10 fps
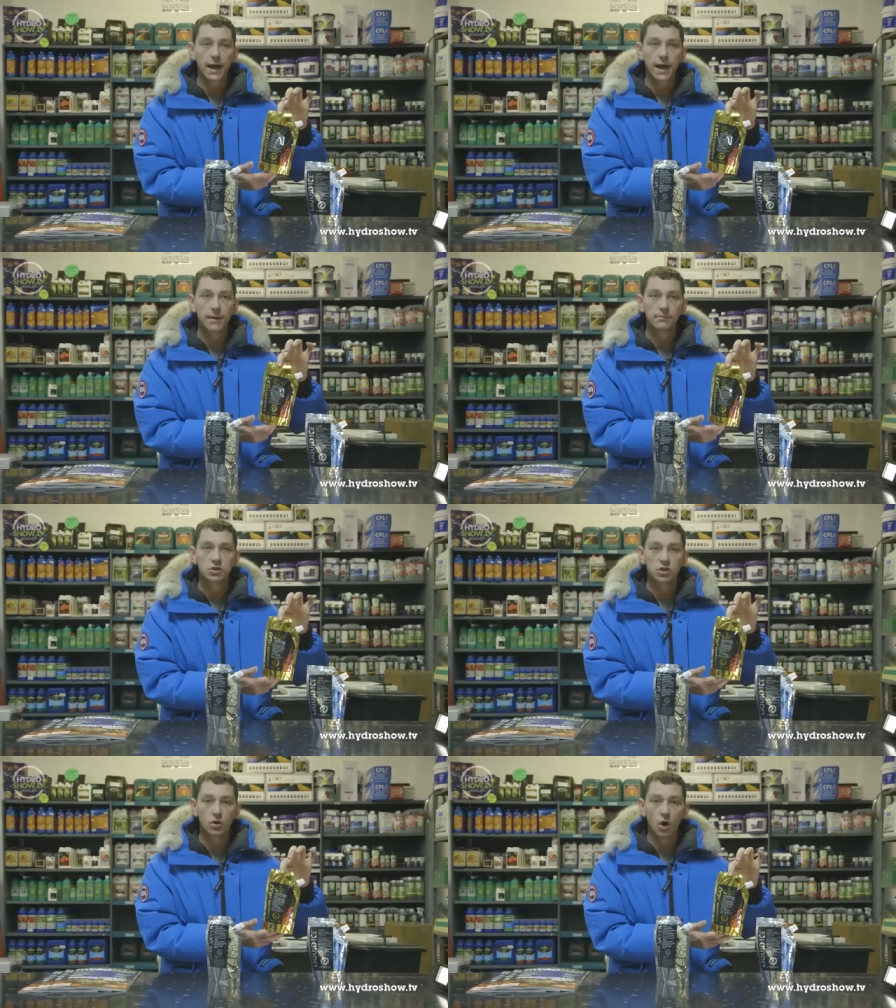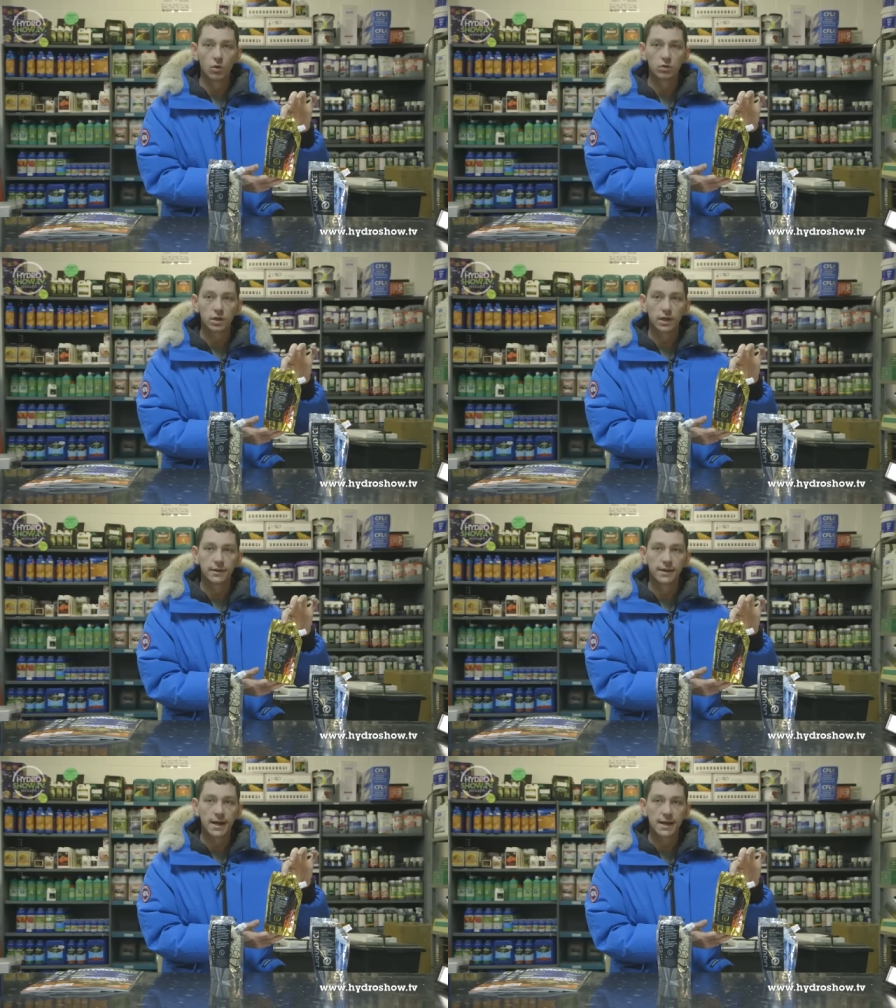um, too cold
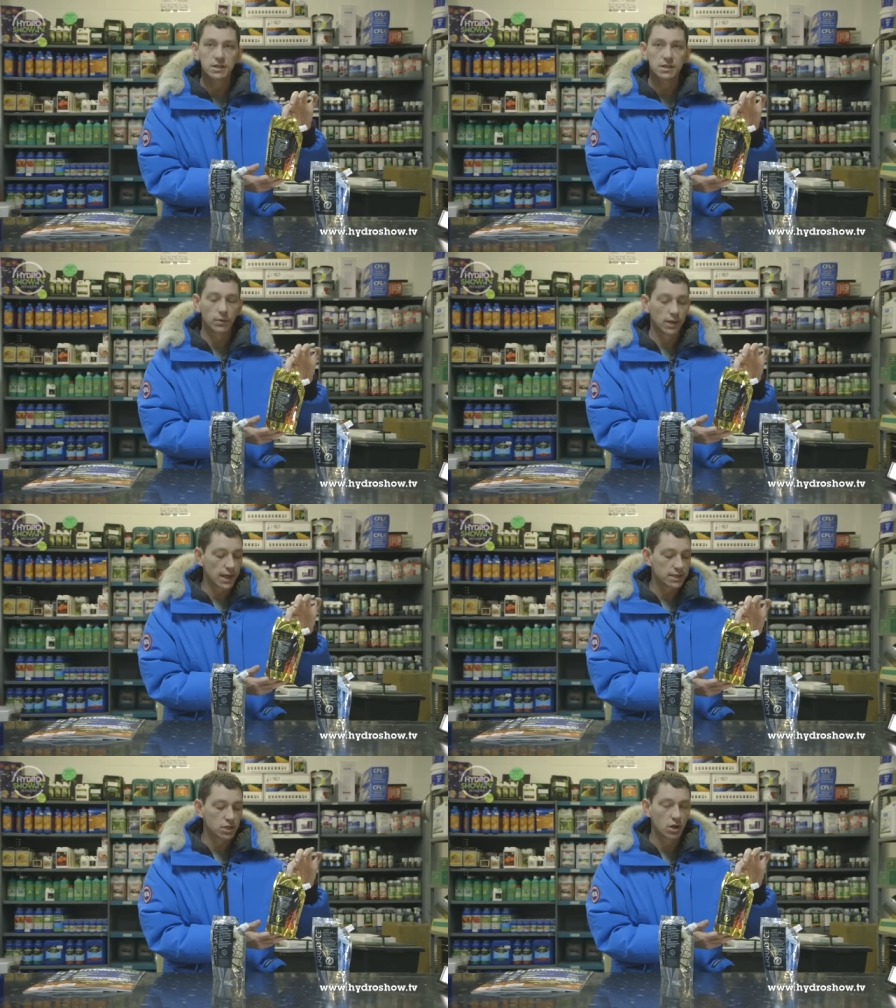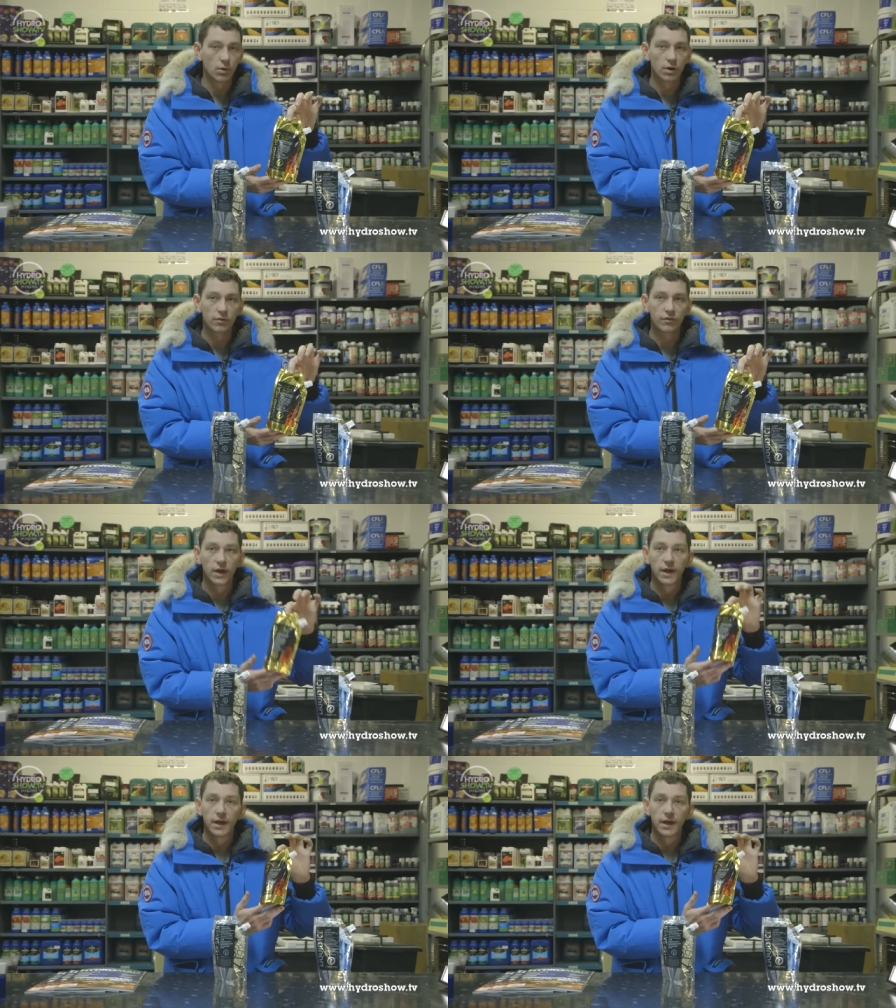in the night when lights are going off,